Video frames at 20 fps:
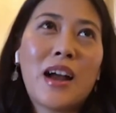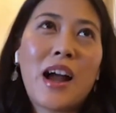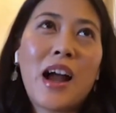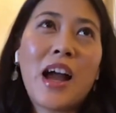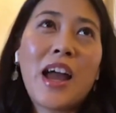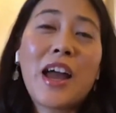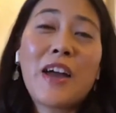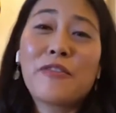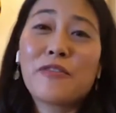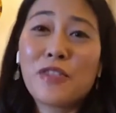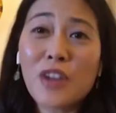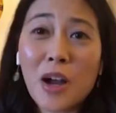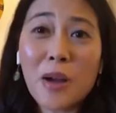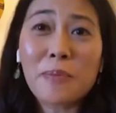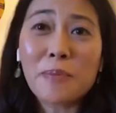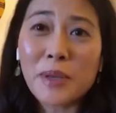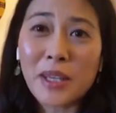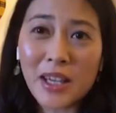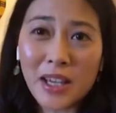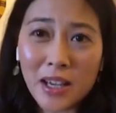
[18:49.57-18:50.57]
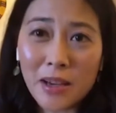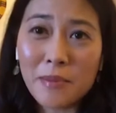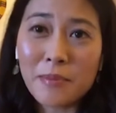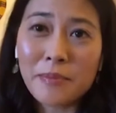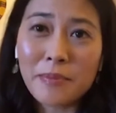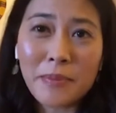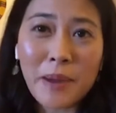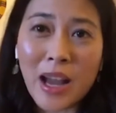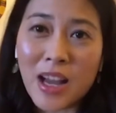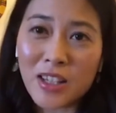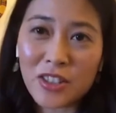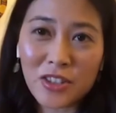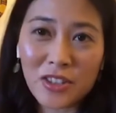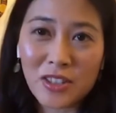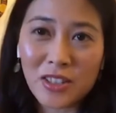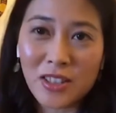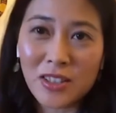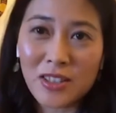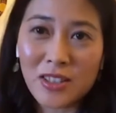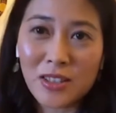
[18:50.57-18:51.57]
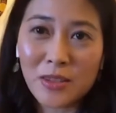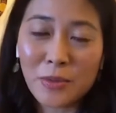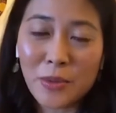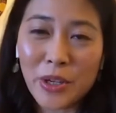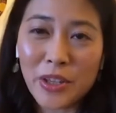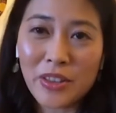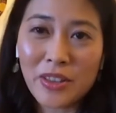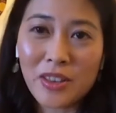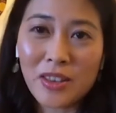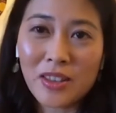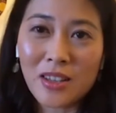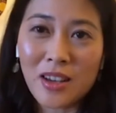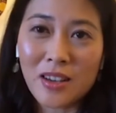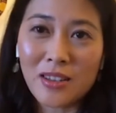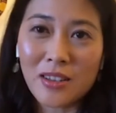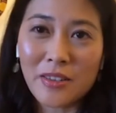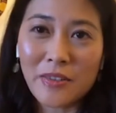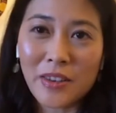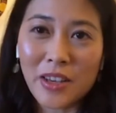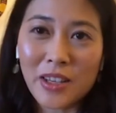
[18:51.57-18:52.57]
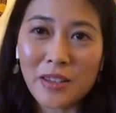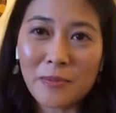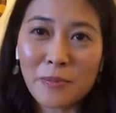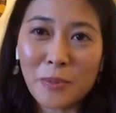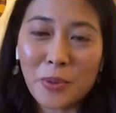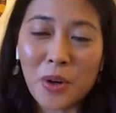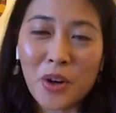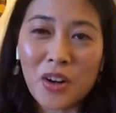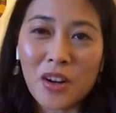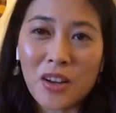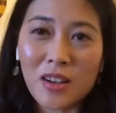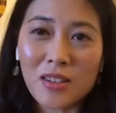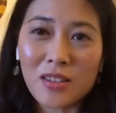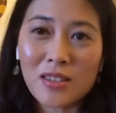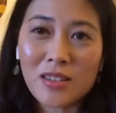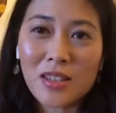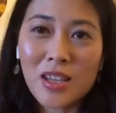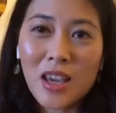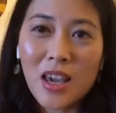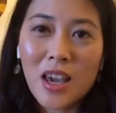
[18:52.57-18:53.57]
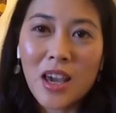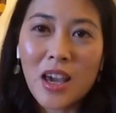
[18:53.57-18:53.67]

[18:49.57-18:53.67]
I have not become passionate with Young Living products